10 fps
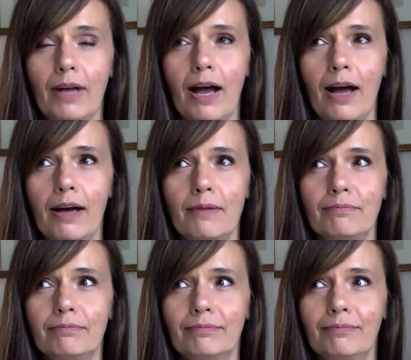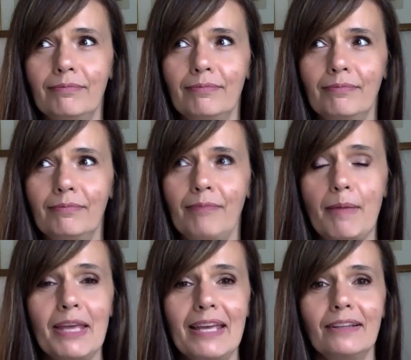um,
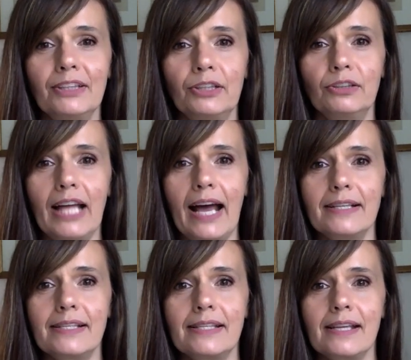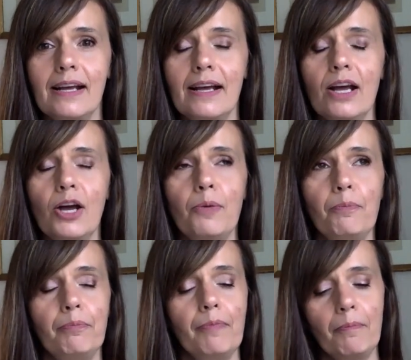maybe a little less.
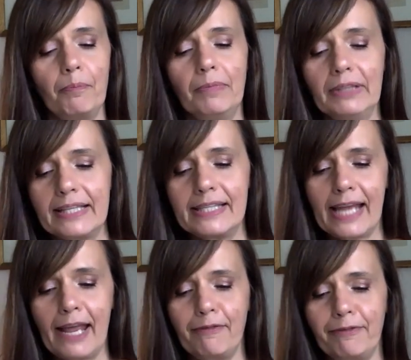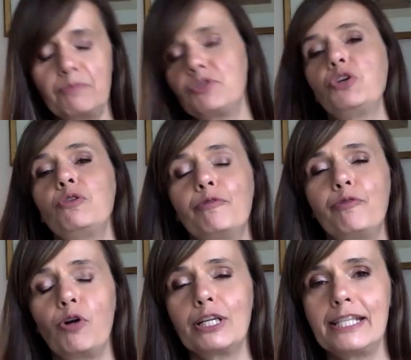Let's say from June
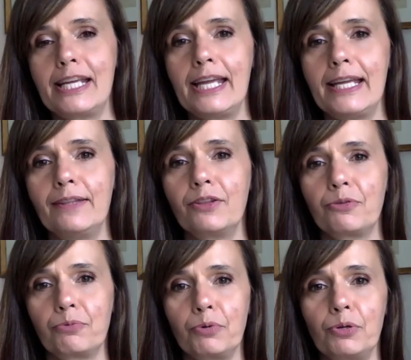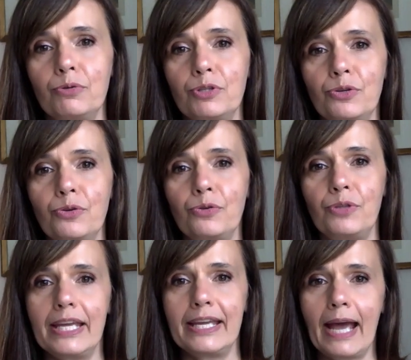14th through to
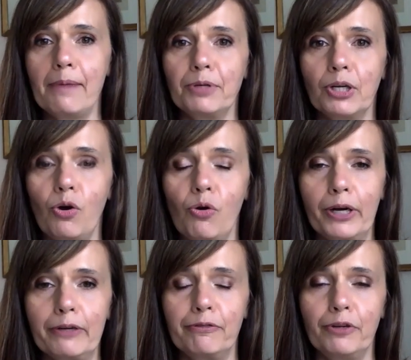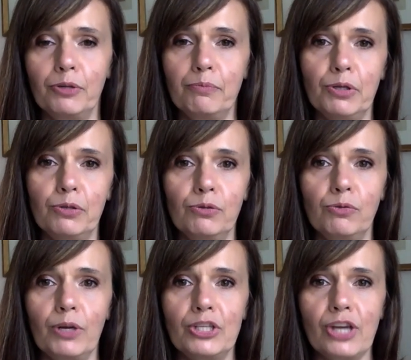the Capricorn full moon,
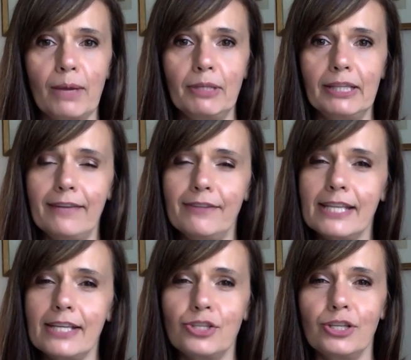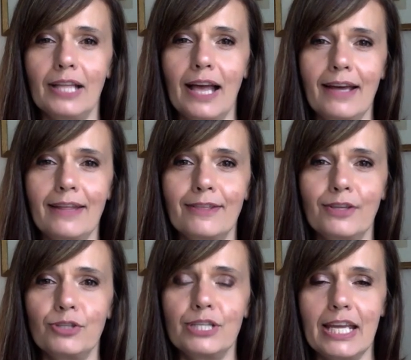which I believe is on July
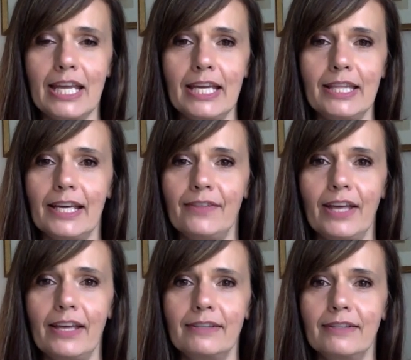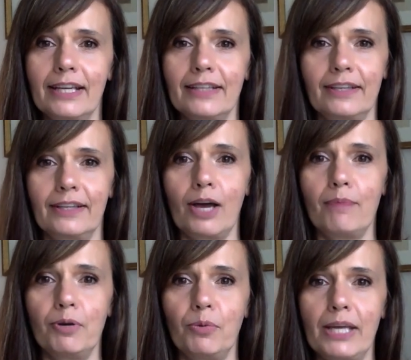13th, and then like the
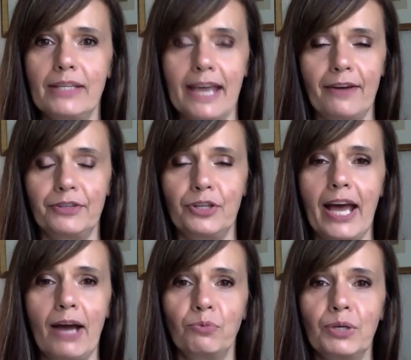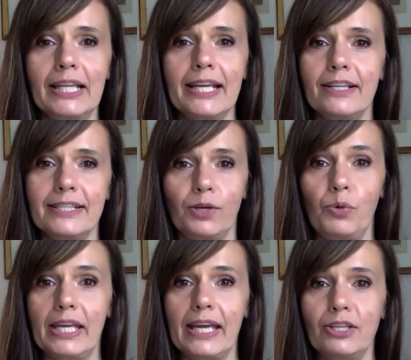couple weeks after that, really until
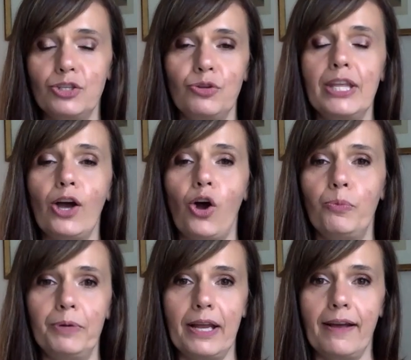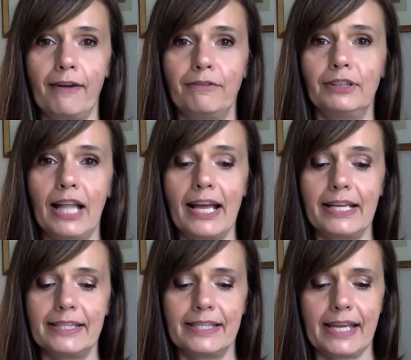we get to the opening of
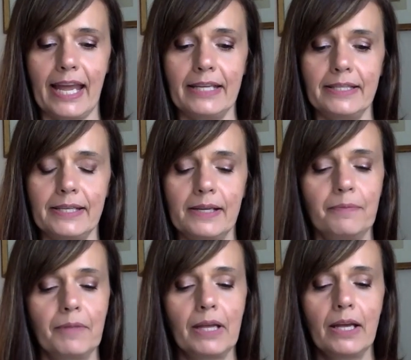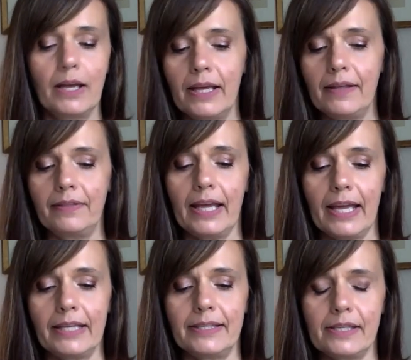Lion's Gate.
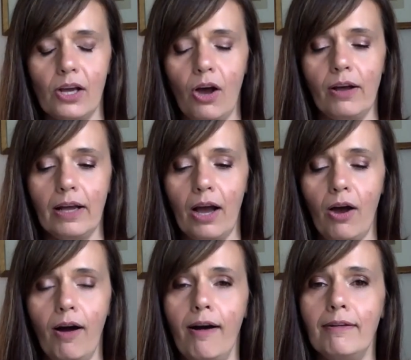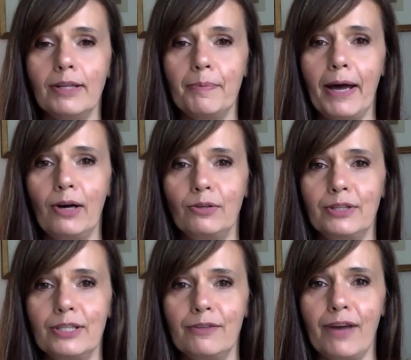It's all about
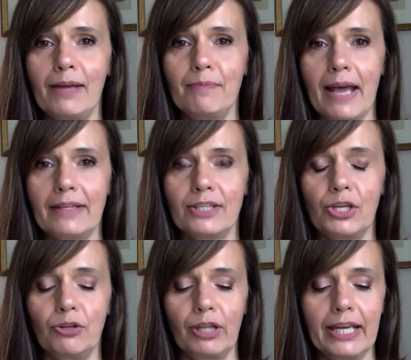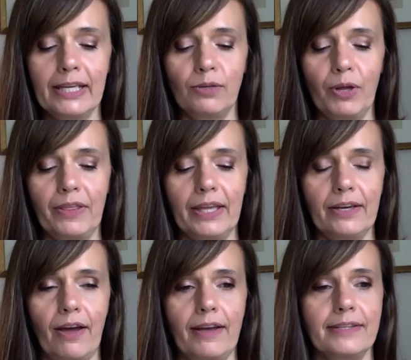the divine masculine within
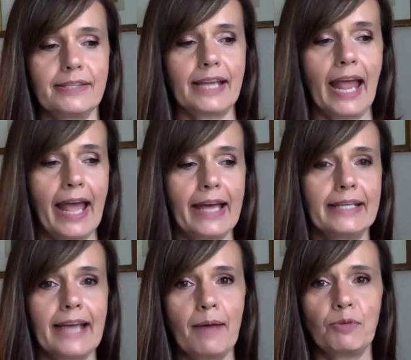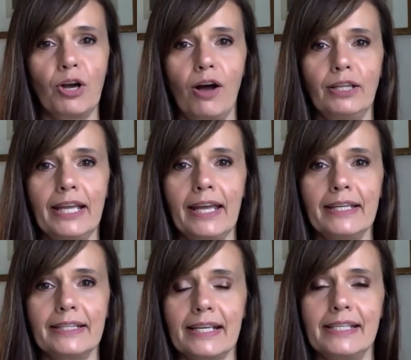us, and I'm calling
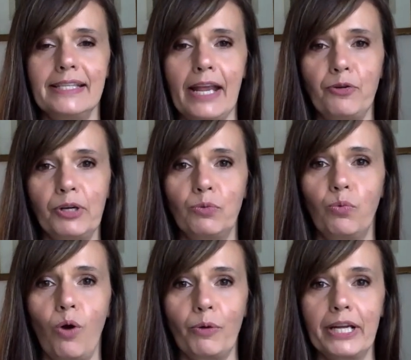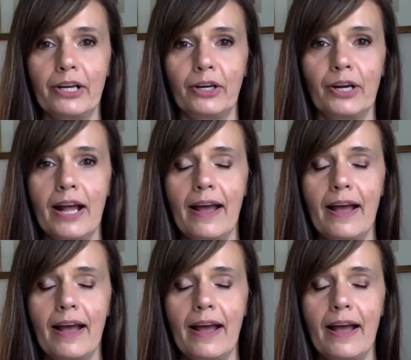it sacred warrior